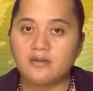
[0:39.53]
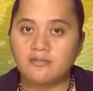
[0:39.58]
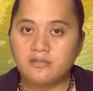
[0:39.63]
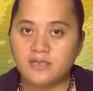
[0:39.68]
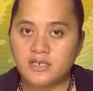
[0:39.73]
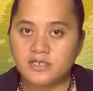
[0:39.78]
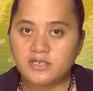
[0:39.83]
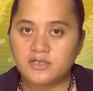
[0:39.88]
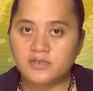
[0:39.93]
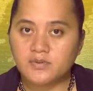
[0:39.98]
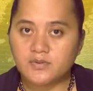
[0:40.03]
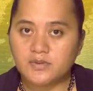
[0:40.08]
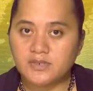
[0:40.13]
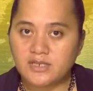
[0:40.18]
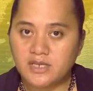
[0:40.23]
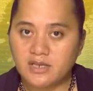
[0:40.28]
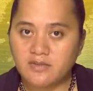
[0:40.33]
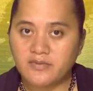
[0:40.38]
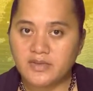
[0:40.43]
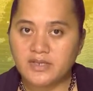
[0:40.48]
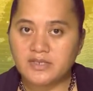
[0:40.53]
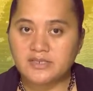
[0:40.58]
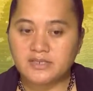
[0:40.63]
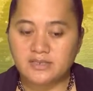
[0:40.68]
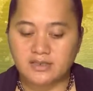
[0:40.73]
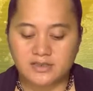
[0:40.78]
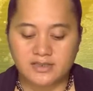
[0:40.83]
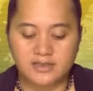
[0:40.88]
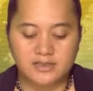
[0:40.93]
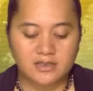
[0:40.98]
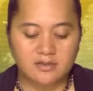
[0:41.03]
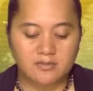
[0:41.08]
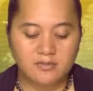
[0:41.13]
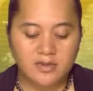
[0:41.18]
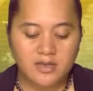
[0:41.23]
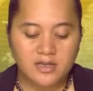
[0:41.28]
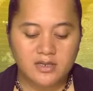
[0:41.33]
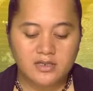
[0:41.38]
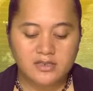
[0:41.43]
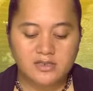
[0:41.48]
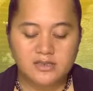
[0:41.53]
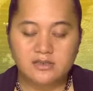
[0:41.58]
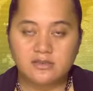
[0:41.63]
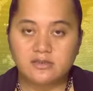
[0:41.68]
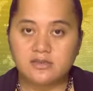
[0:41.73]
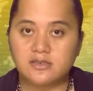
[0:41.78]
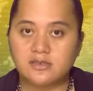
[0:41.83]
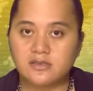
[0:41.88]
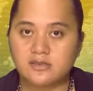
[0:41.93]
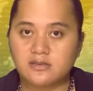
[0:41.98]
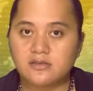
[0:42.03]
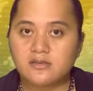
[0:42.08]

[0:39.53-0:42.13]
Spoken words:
digital TV system since